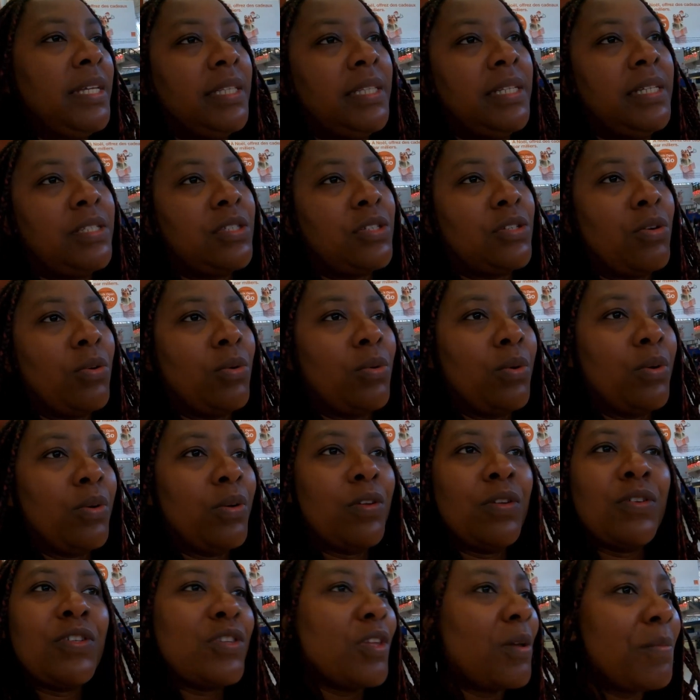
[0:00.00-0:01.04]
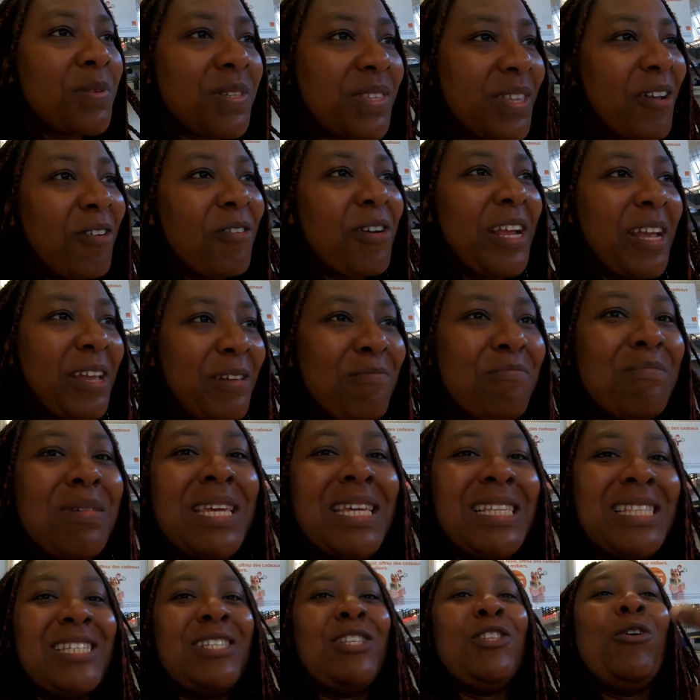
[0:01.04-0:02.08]
Let's go. Stop staring at me.
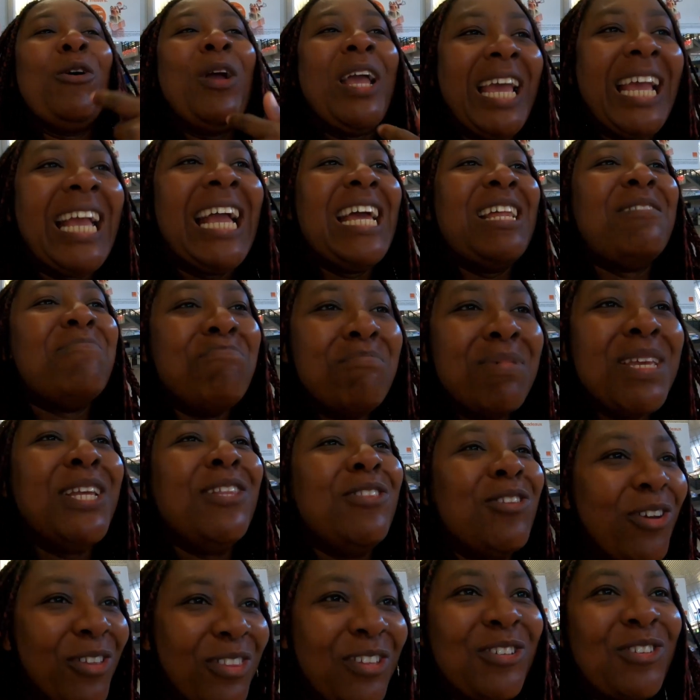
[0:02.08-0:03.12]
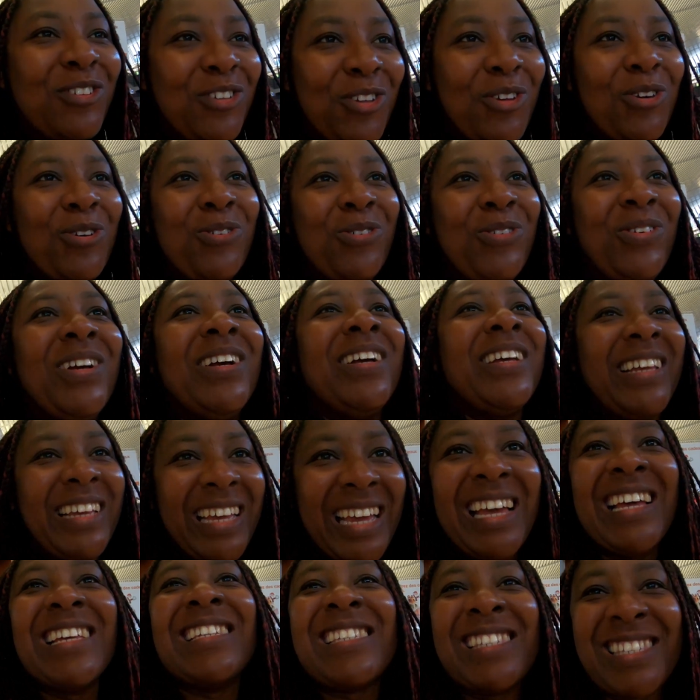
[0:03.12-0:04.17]
It's looking at me, not at you.
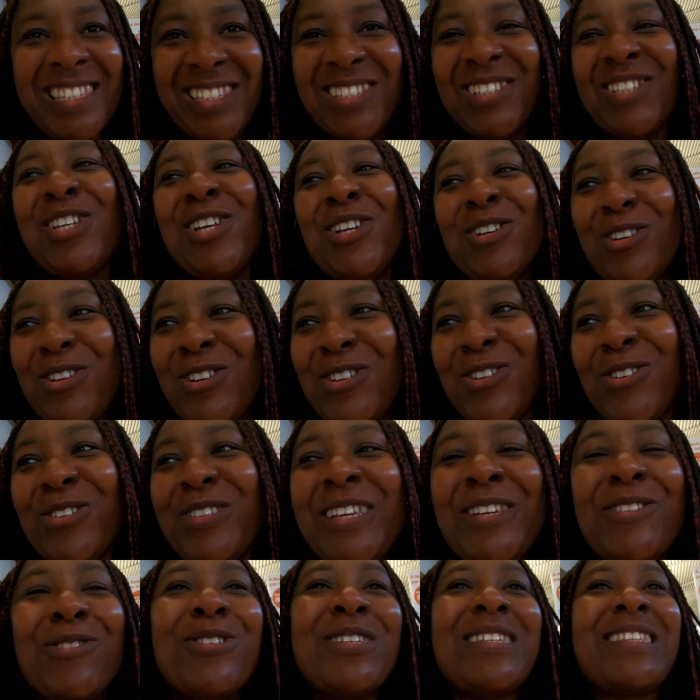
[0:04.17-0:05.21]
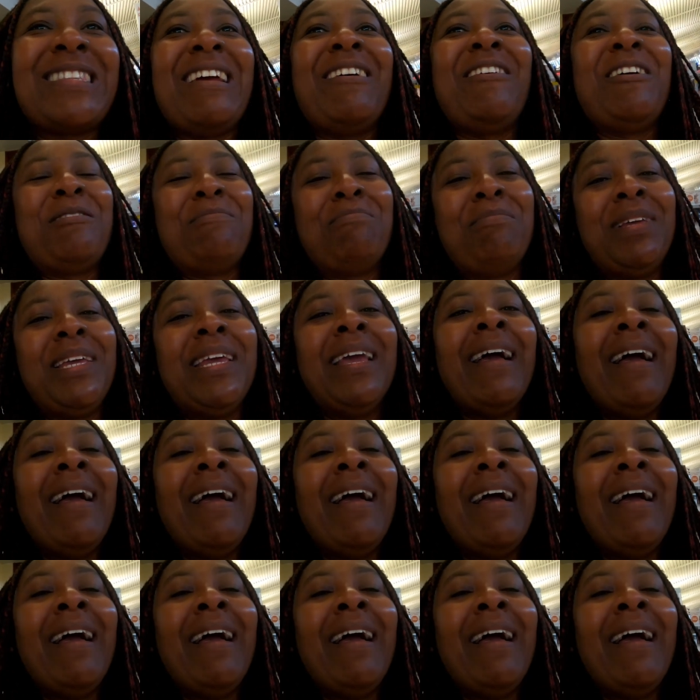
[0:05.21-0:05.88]
Yes, so you don't need to stare at me.